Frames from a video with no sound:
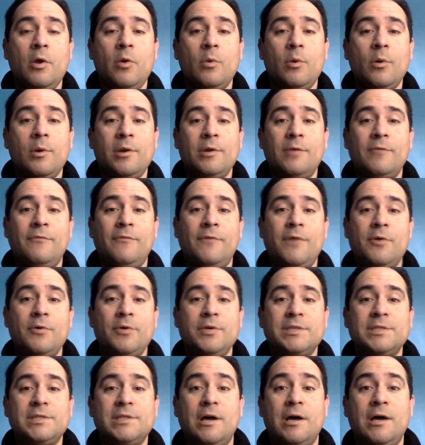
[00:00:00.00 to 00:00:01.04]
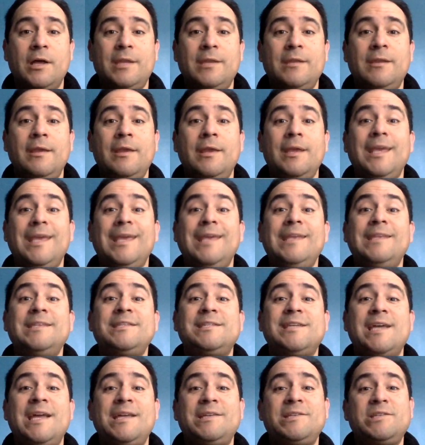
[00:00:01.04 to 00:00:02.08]
we're going to focus on
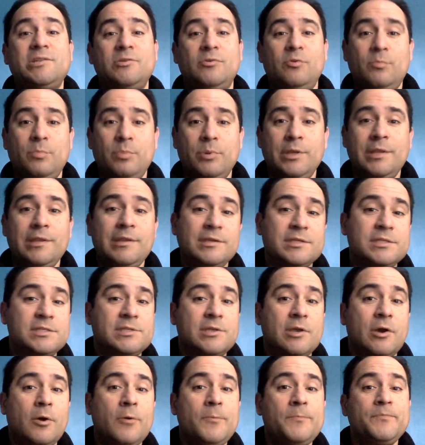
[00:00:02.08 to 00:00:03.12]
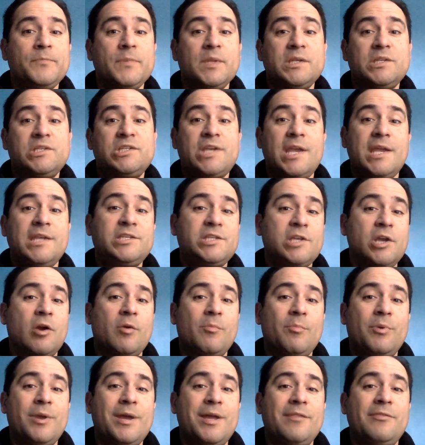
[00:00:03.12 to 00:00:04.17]
intentional breathing. So changing our
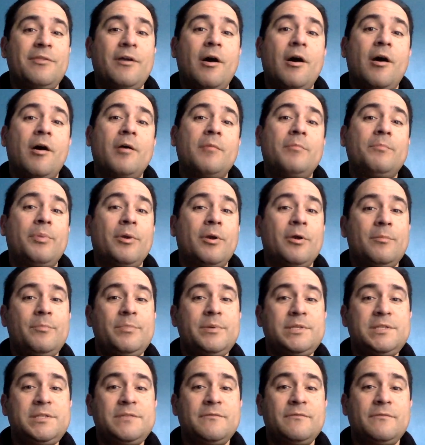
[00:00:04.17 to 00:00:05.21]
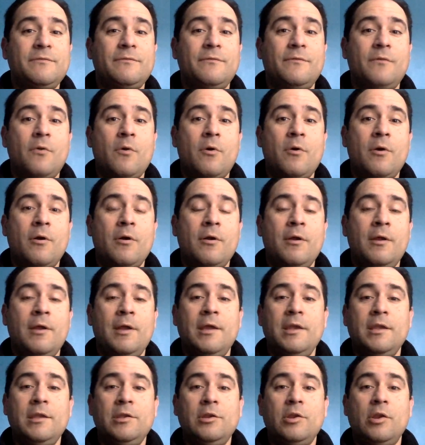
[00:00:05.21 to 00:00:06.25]
breath on purpose for
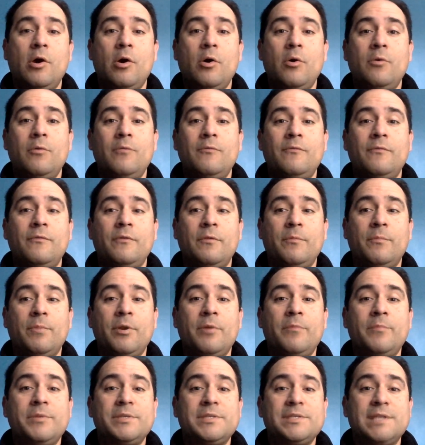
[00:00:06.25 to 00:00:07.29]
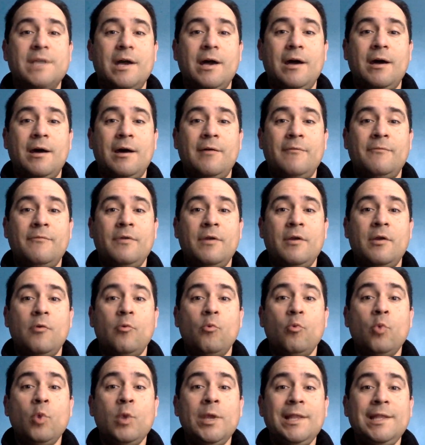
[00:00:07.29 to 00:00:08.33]
the purpose of
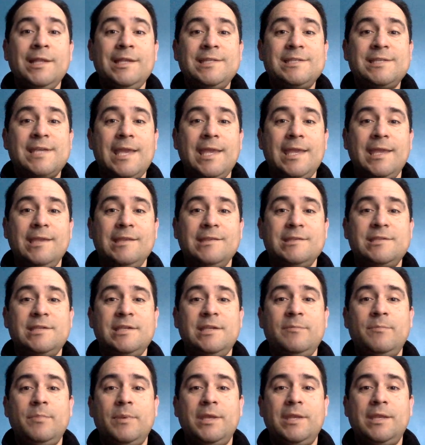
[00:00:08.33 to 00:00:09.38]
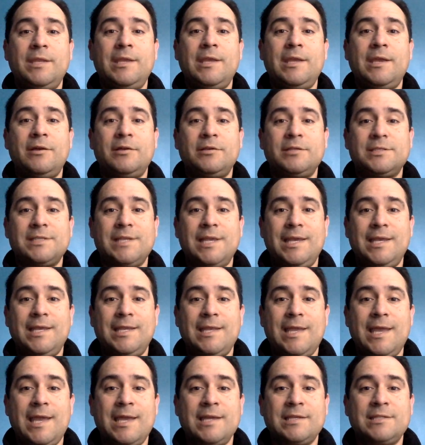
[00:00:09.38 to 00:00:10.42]
really taking deep inhales
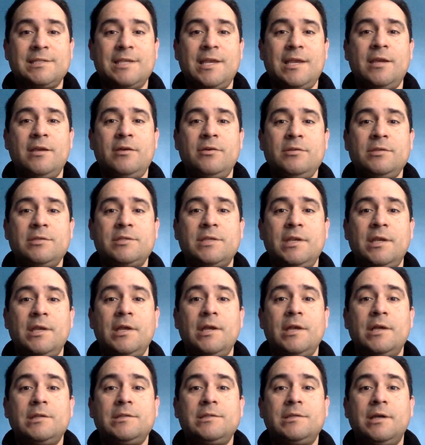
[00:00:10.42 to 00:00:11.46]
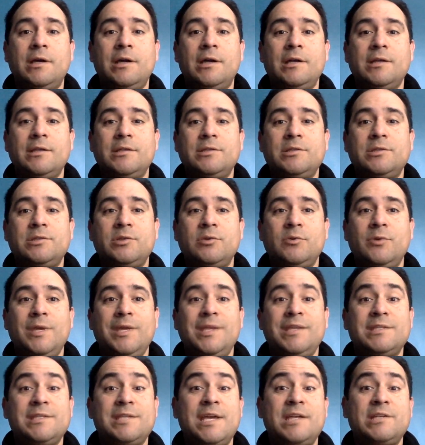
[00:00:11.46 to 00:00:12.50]
and exhales to
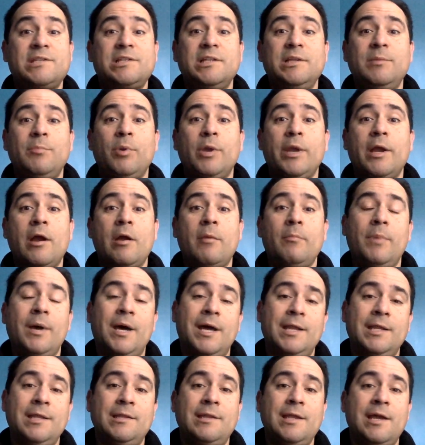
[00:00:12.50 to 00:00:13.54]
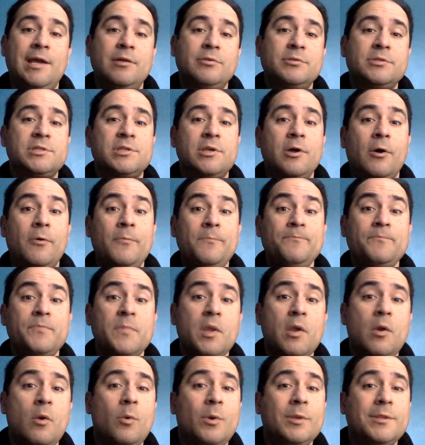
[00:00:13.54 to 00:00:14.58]
intentionally bring our body down. So
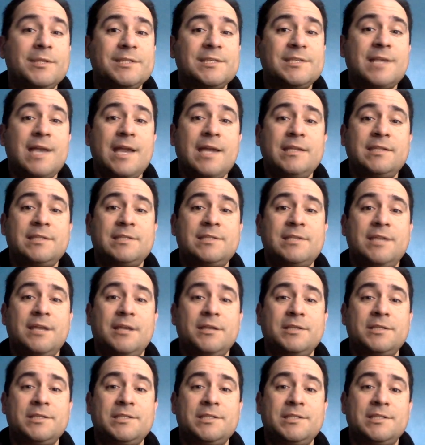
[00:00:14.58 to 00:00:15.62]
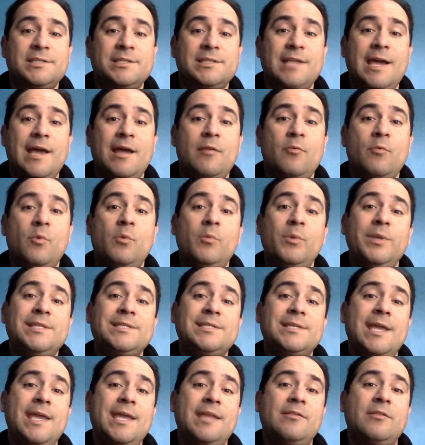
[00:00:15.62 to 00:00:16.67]
what the science tells us is that when we
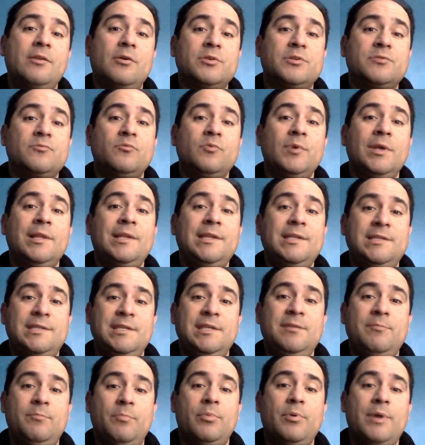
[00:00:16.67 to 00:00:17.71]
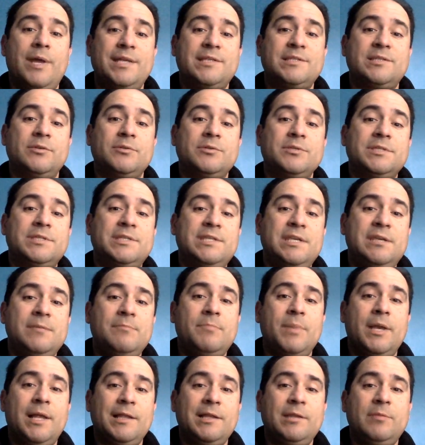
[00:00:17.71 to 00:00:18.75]
take those really deep breaths, those deep
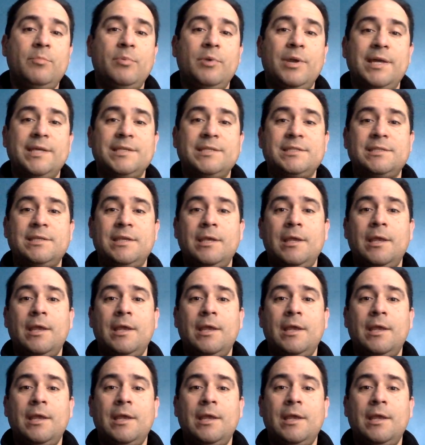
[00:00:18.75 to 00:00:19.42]
belly breaths,